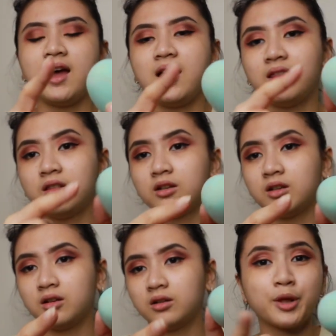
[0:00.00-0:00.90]
and
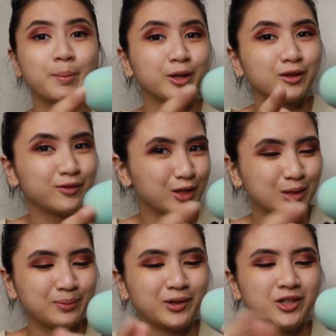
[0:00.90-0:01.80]
the butt of the
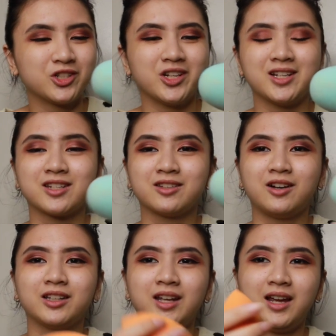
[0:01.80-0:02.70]
sponge is
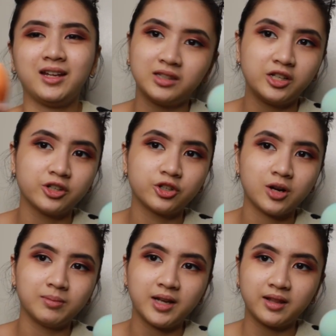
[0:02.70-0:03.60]
not a
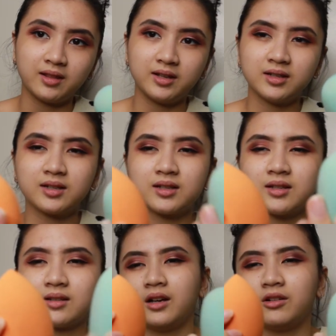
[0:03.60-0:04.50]
teardrop like
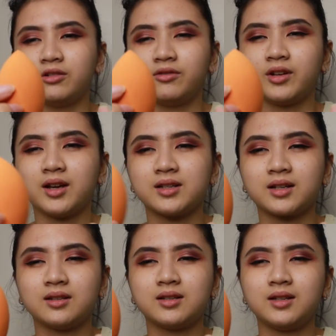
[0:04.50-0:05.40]
this. I don't know if you guys
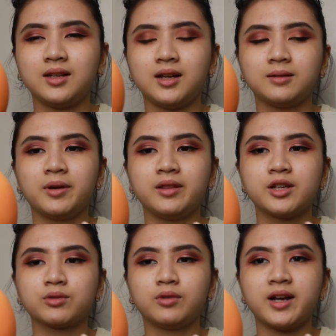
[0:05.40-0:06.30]
can see it, but
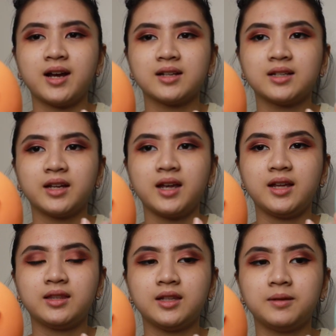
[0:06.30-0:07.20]
this one has like
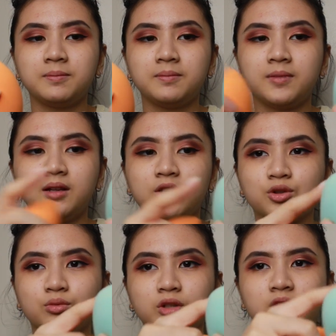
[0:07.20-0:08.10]
a tip.
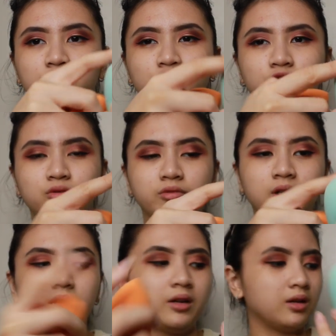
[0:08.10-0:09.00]
This one is just
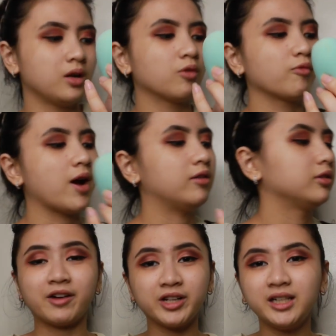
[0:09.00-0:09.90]
really round.
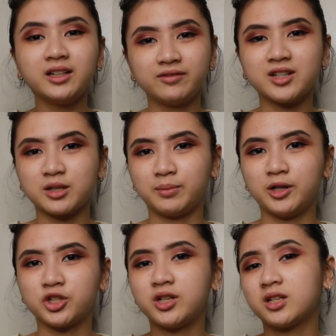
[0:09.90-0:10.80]
I really love this
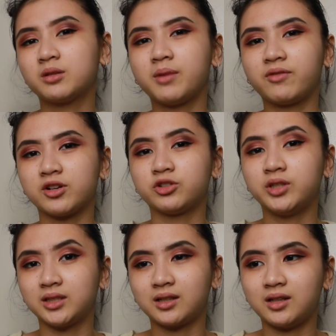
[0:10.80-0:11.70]
sponge. This is my first
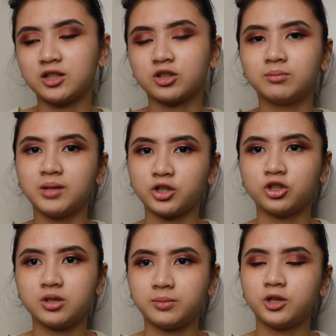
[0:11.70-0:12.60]
Real Techniques
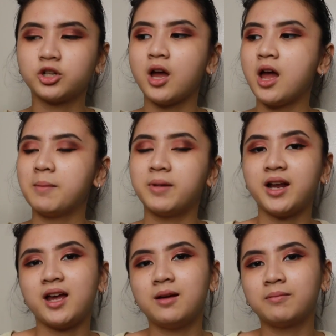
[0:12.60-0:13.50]
complexion sponge, but
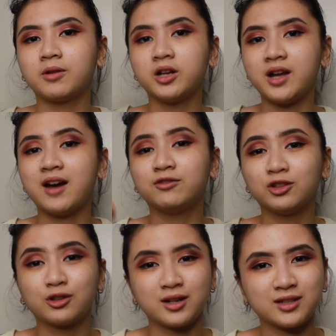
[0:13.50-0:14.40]
I am gonna have to
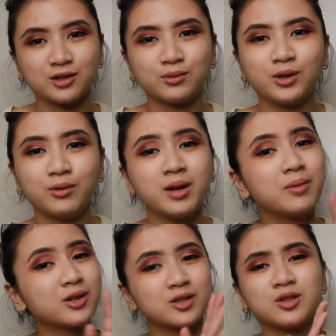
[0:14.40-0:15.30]
toss this one away
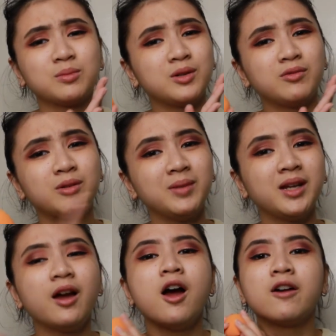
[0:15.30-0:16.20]
because it's been with
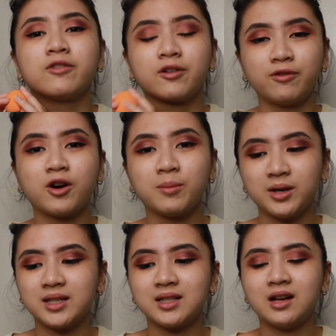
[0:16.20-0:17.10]
me for 4
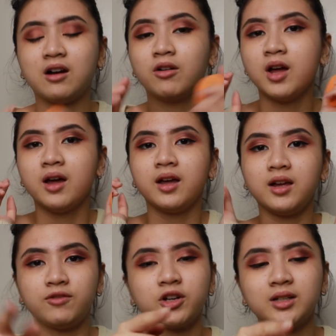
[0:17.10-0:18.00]
months now.
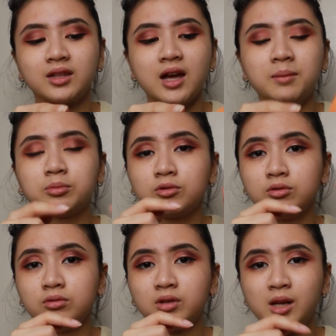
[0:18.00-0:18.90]
If you're the type
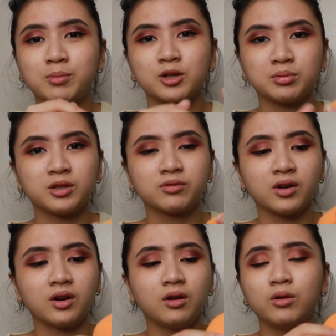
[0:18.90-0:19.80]
to keep your sponge
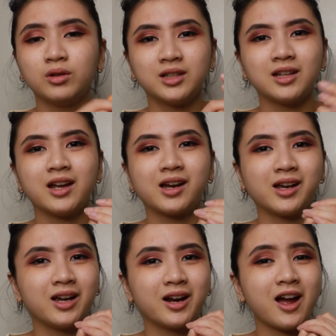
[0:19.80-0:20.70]
for a whole entire
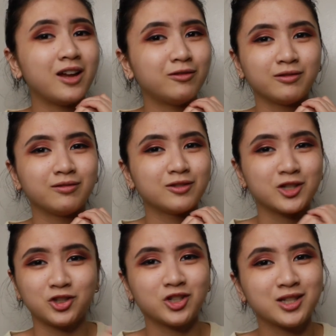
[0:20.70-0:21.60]
year, I don't
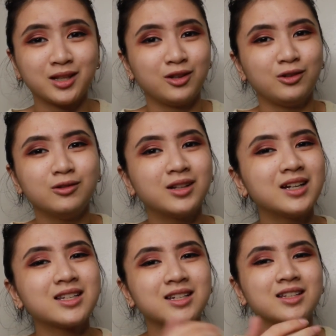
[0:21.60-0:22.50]
suggest that you do
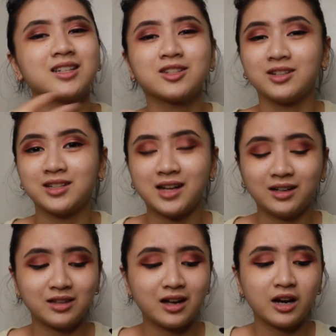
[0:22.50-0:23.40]
that since it's
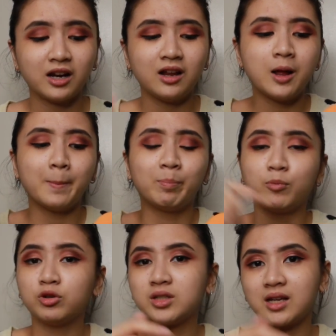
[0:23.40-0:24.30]
unsanitary.
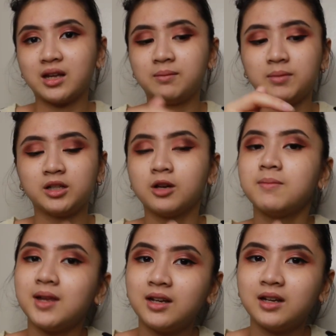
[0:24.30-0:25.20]
Molds can build
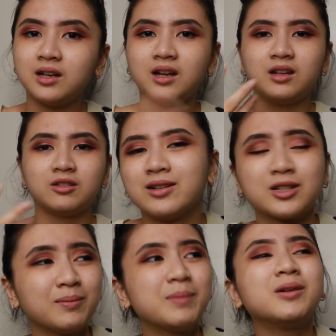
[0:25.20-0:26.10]
up in it, and
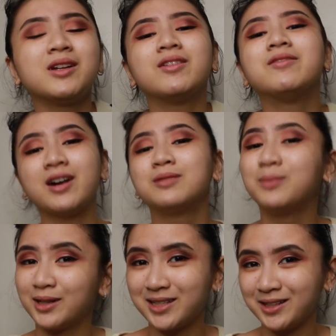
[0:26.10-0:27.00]
some people even found
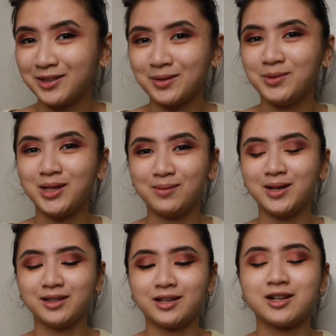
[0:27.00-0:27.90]
bugs in their beauty
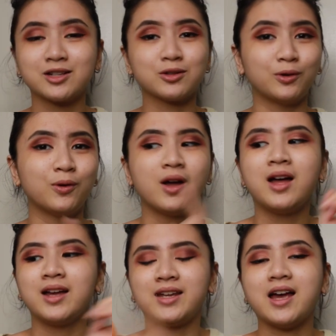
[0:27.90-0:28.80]
blenders. So
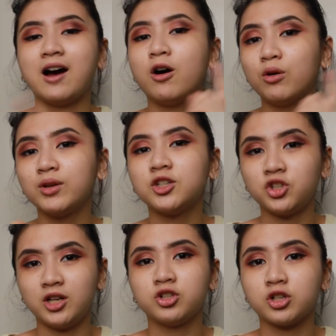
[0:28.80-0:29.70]
yeah, always
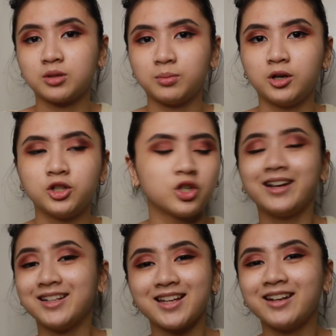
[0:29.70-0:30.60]
change your sponge.
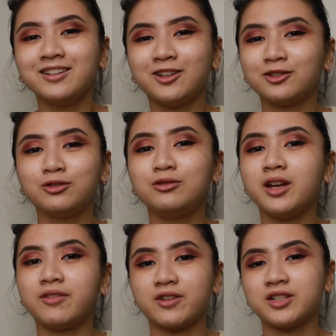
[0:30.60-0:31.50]
I decided not to do
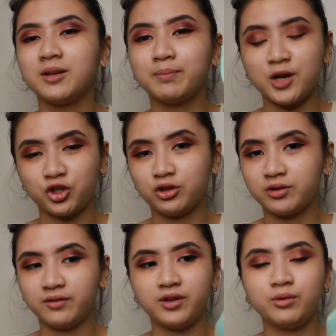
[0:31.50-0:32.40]
a first impressions
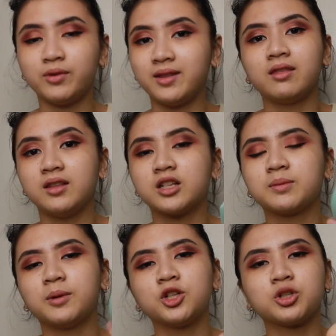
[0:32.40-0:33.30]
review with this
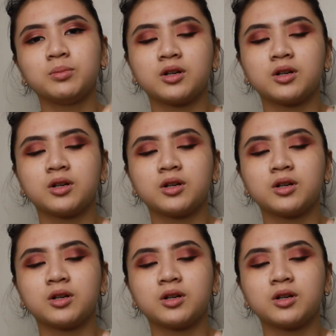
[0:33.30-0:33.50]
sponge